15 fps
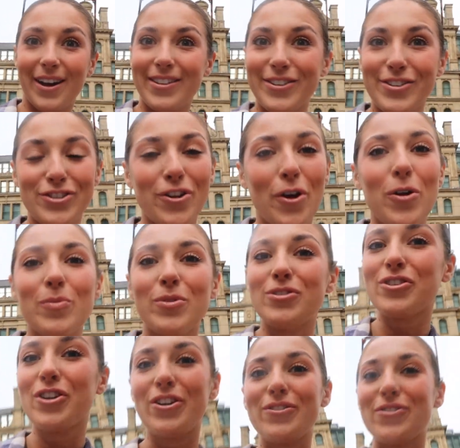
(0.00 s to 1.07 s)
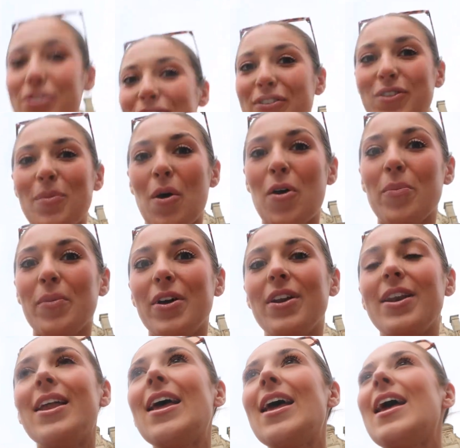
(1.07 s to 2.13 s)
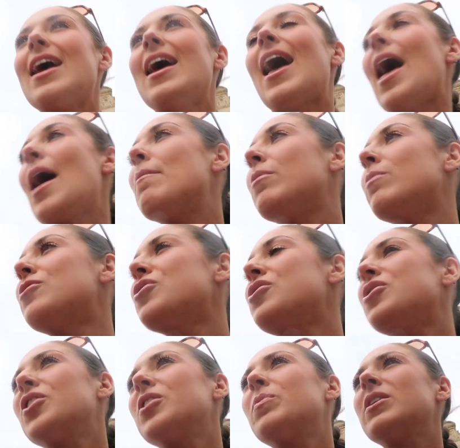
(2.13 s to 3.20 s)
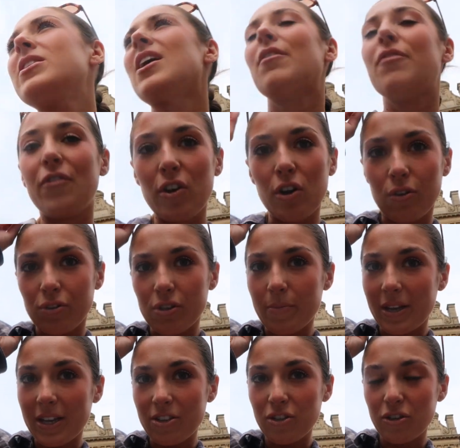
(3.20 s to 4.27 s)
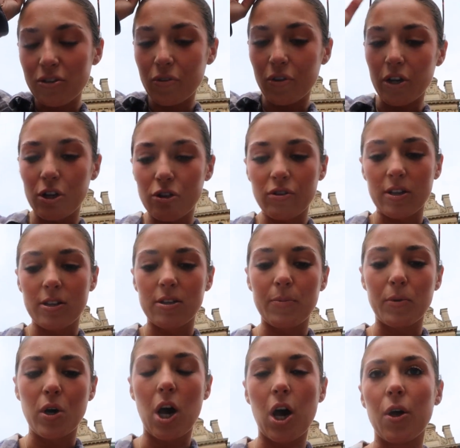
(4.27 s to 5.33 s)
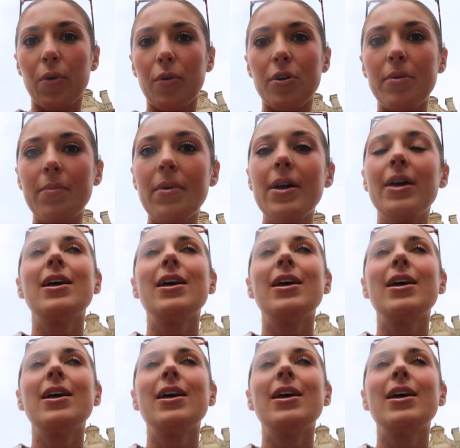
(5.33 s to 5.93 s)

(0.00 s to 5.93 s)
there's so much cute stuff at the moment, but we're just so much to have for lunch. Mia's just sorting our transport home.